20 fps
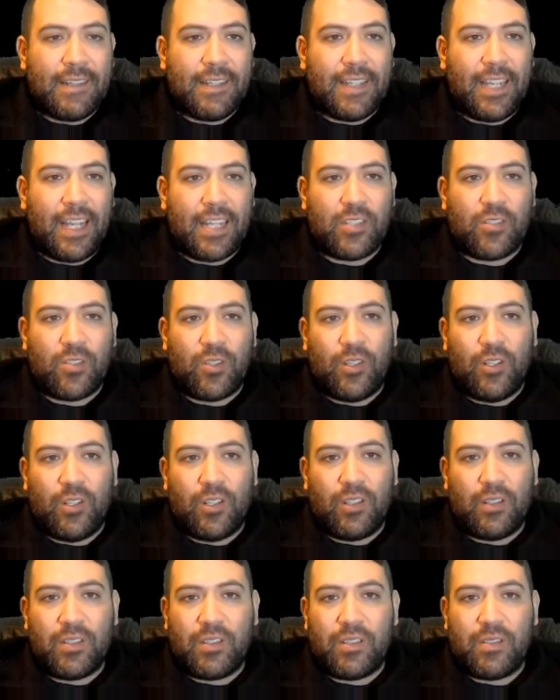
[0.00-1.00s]

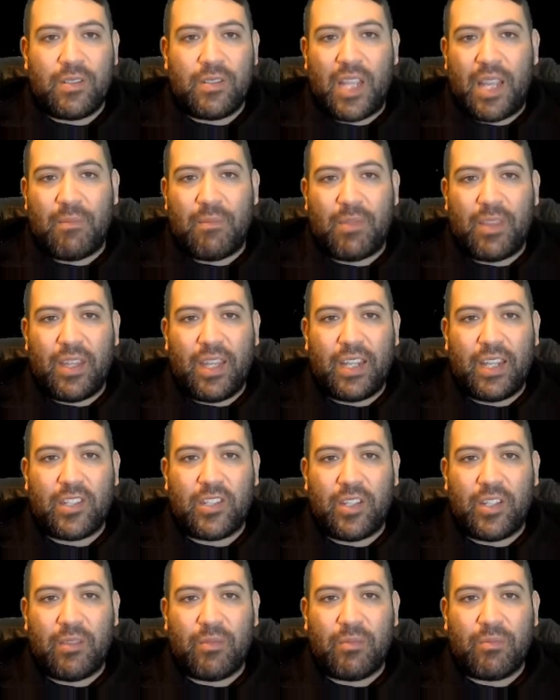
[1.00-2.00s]
Kestrel, same thing.
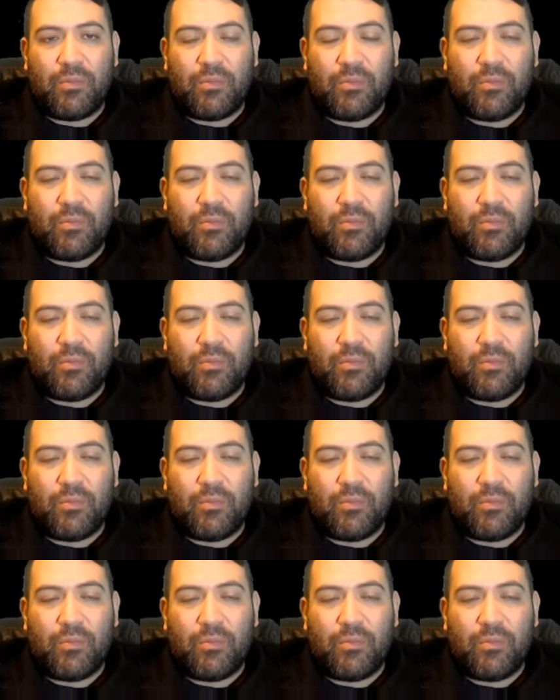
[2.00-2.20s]
She